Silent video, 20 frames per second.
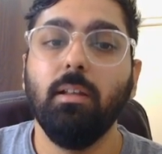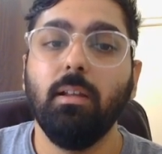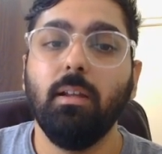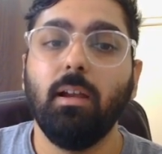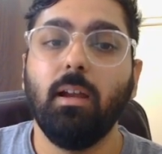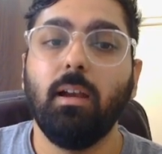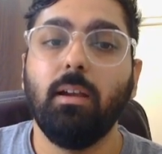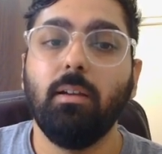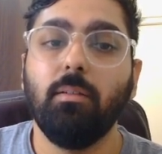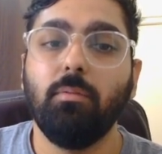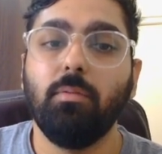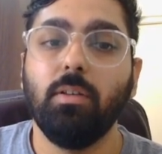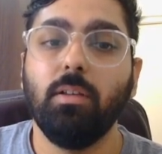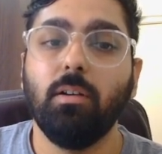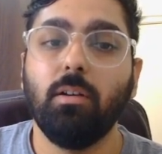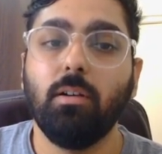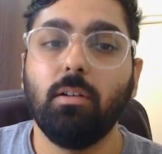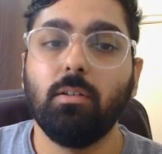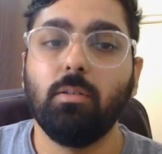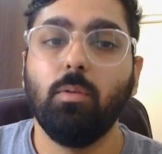and we
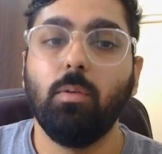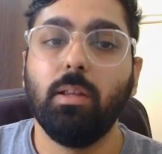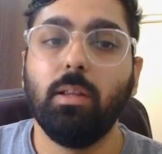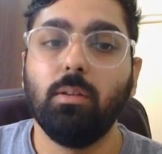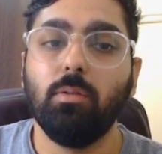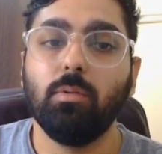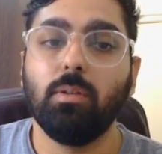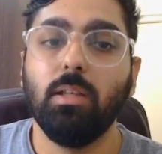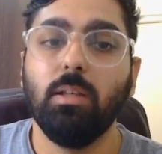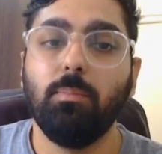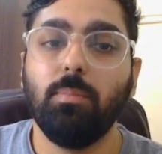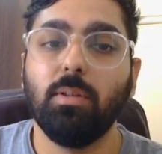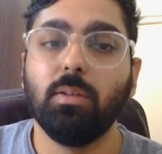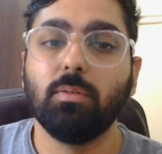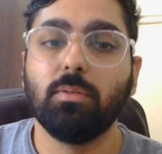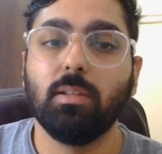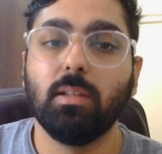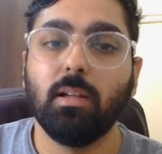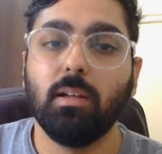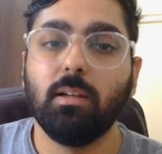are going to keep
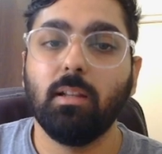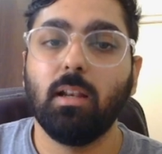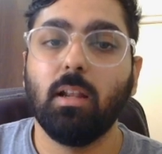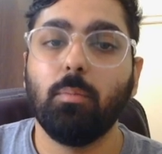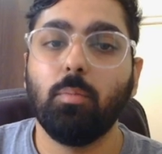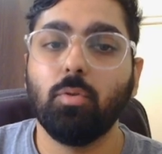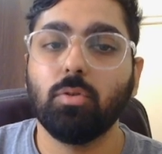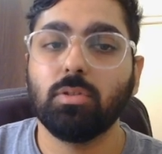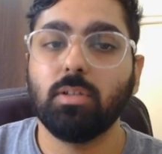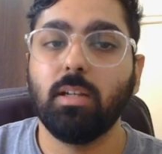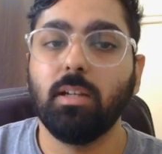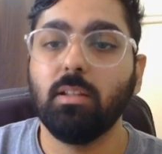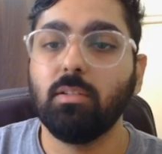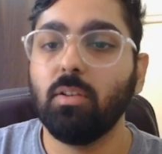using it in our post ID.